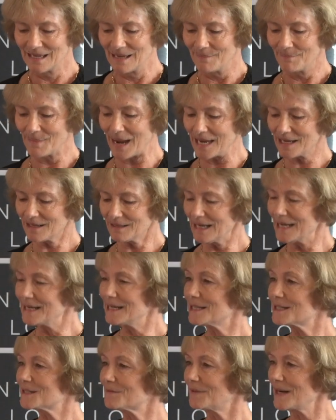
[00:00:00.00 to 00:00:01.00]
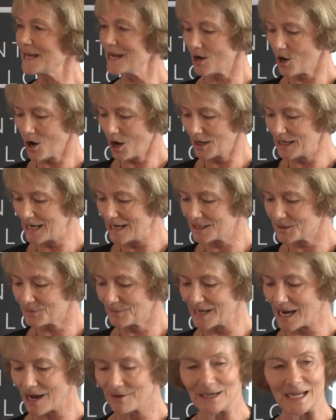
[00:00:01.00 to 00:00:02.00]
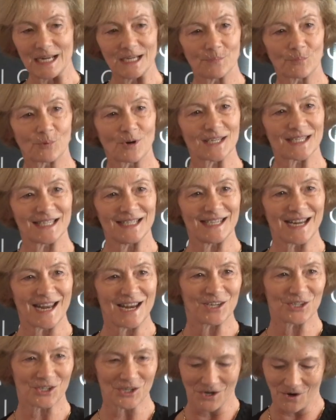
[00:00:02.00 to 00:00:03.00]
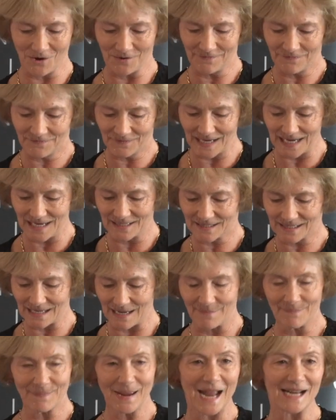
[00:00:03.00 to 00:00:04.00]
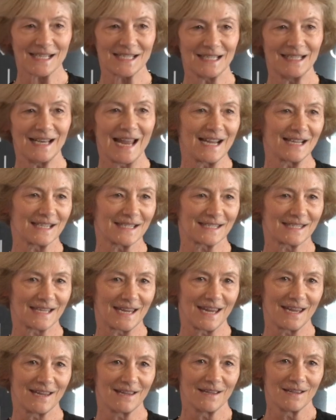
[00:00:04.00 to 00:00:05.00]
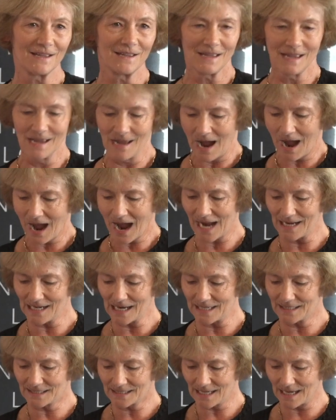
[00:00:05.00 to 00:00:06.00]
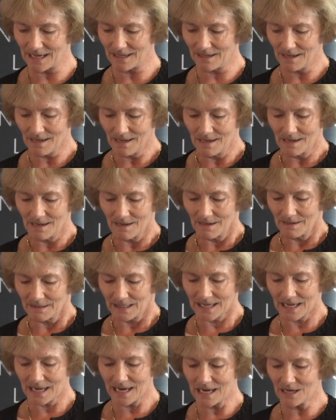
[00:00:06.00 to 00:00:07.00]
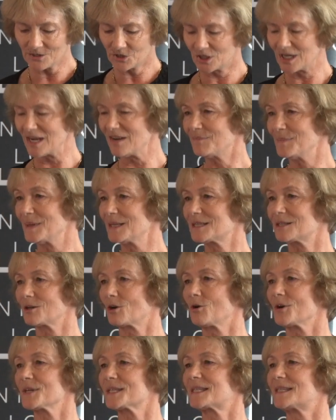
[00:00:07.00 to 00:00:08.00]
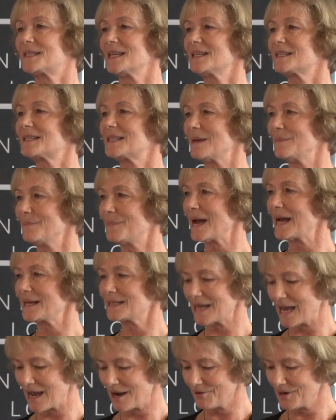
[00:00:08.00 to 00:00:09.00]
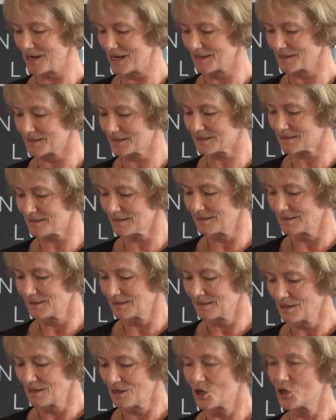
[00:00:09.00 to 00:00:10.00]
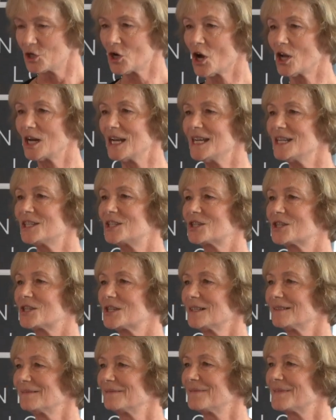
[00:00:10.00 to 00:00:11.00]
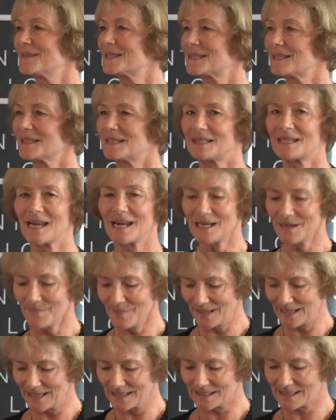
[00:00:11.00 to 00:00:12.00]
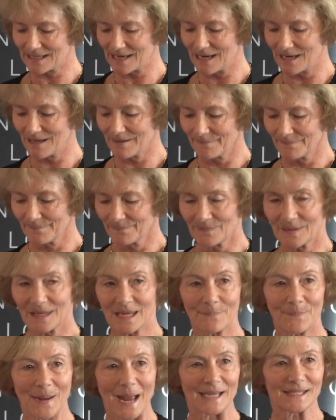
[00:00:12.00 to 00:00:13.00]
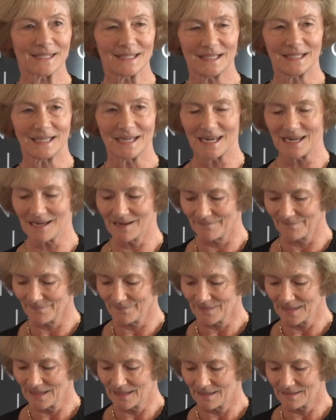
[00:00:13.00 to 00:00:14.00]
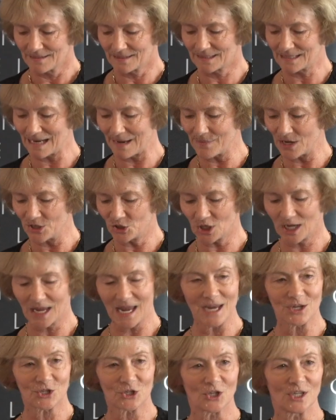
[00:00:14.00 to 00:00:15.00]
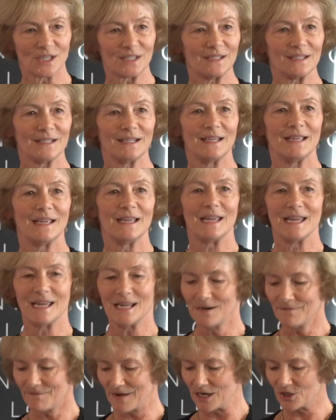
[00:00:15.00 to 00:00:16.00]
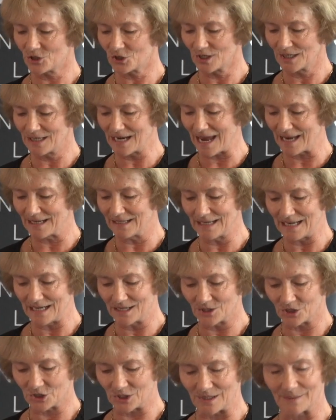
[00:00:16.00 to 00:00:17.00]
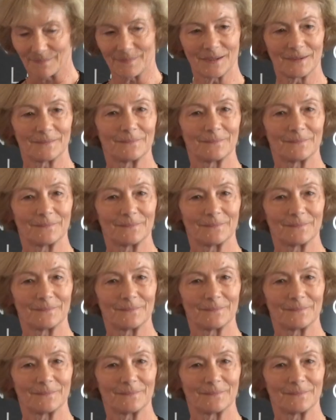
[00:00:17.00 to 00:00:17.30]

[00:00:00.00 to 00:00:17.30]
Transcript: Michael and his Fleet colleagues will now lead a presentation on Fleet's impact and legacy, highlighting key achievements across 6 impact areas: knowledge, sustainability, capacity, STEM education, innovation, and leadership.